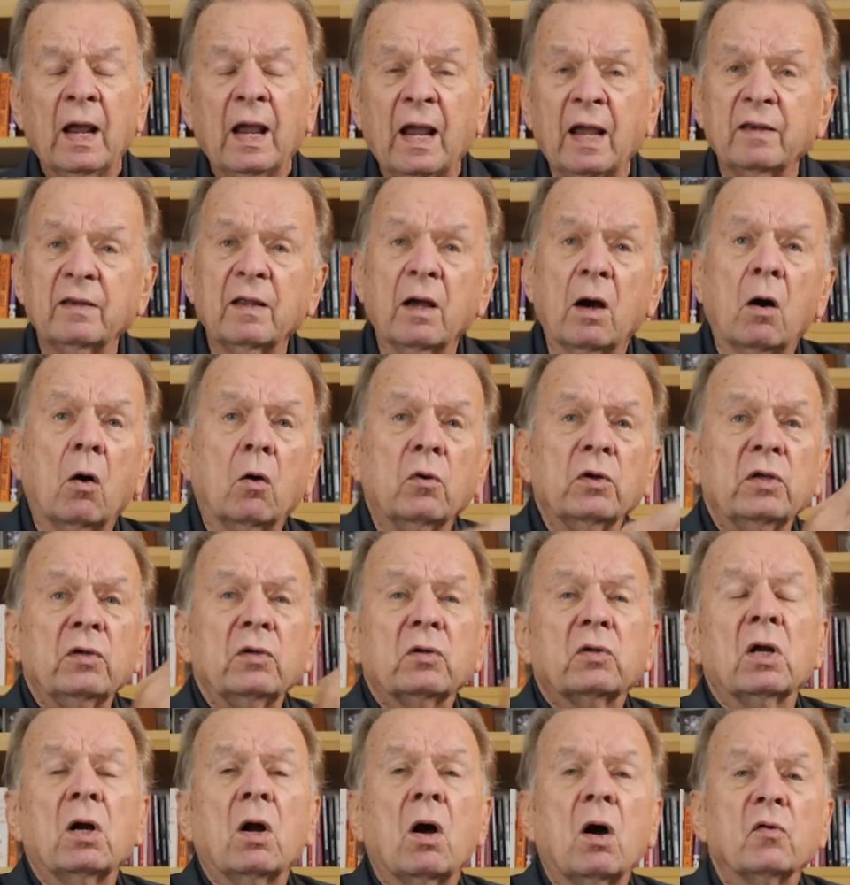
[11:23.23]
and oh,
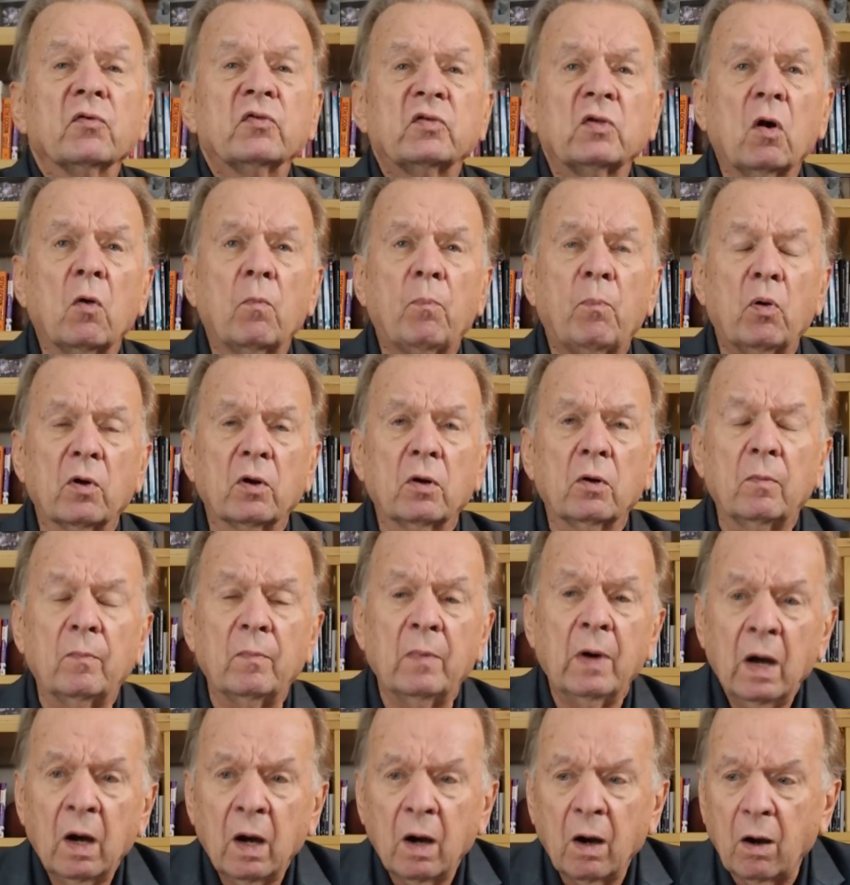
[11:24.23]
you can also put
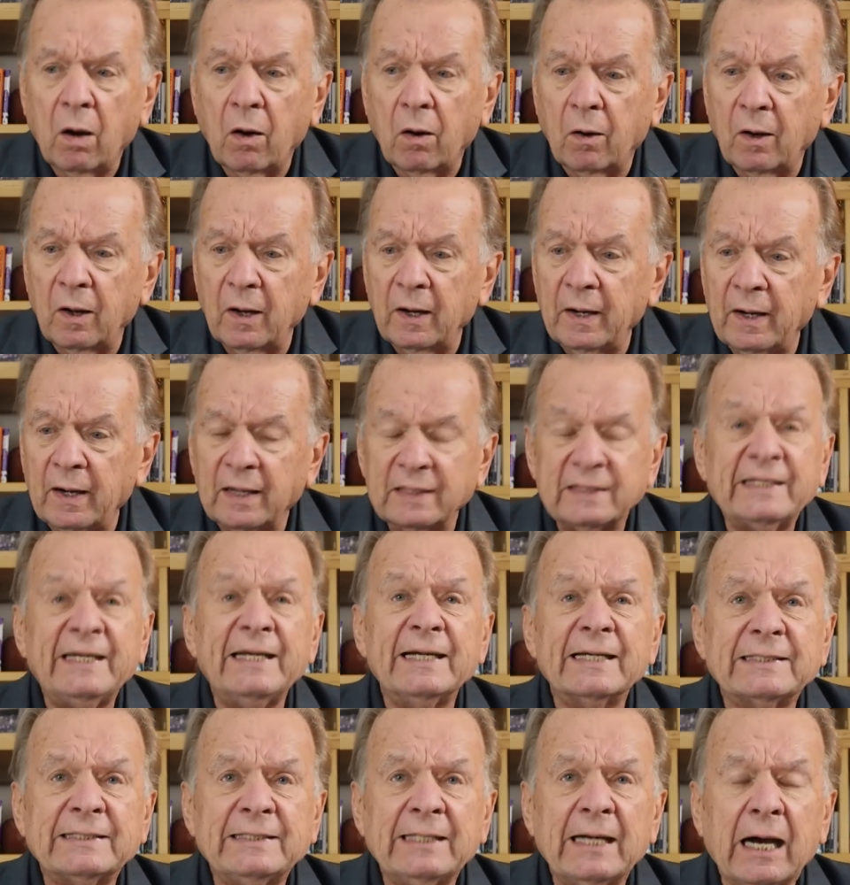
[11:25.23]
them on
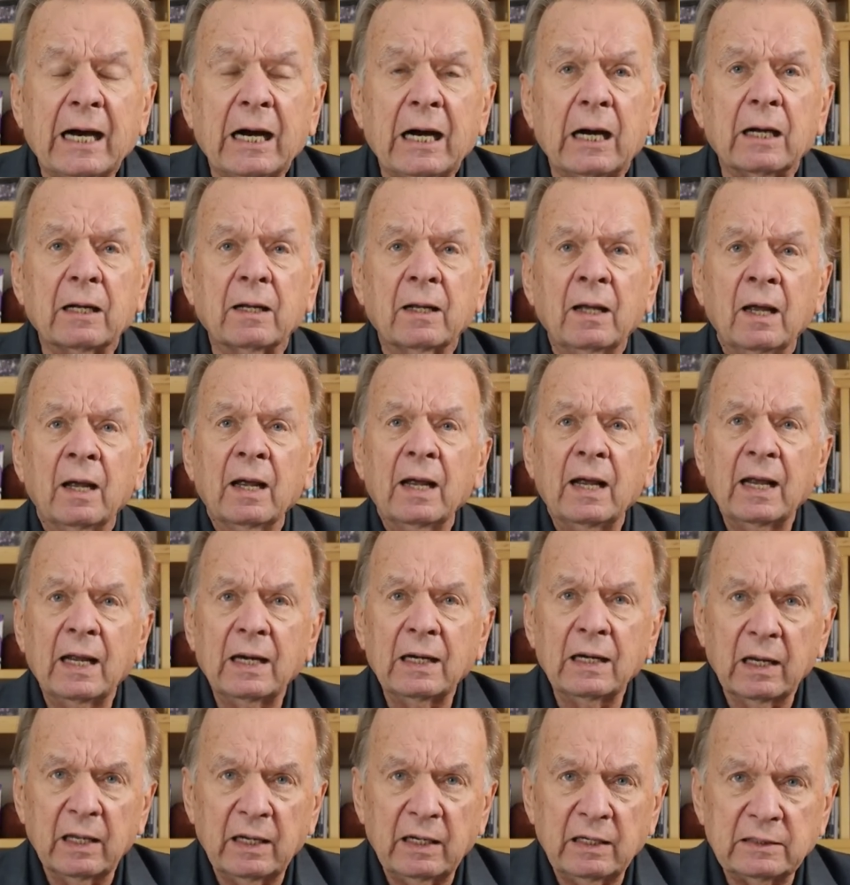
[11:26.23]
TikTok
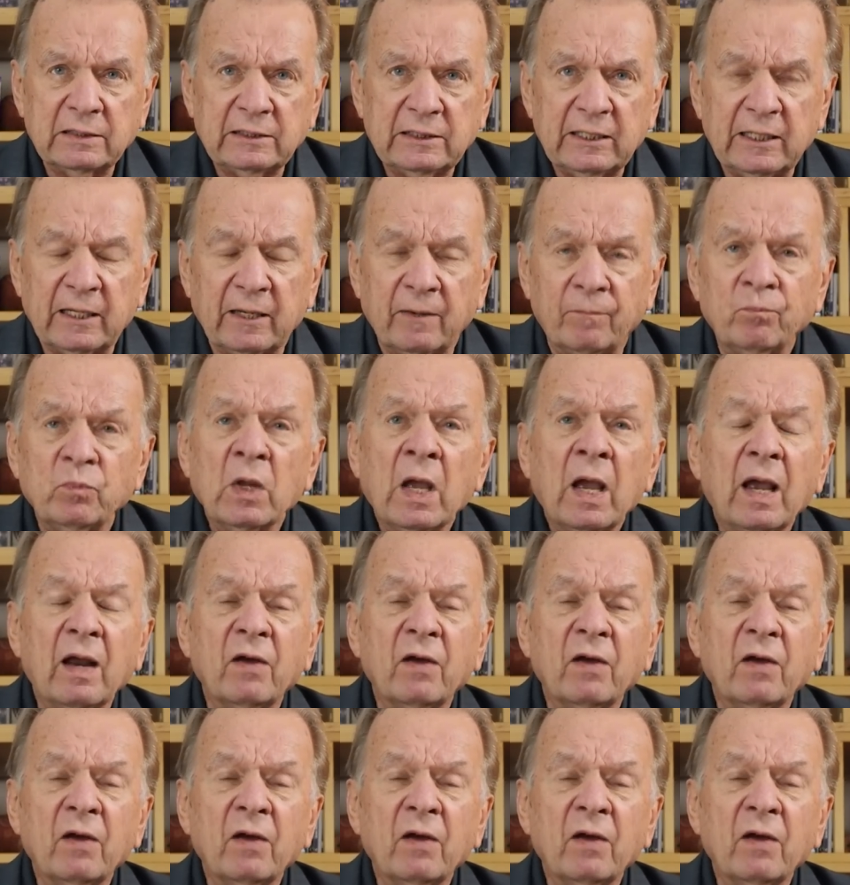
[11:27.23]
and LinkedIn.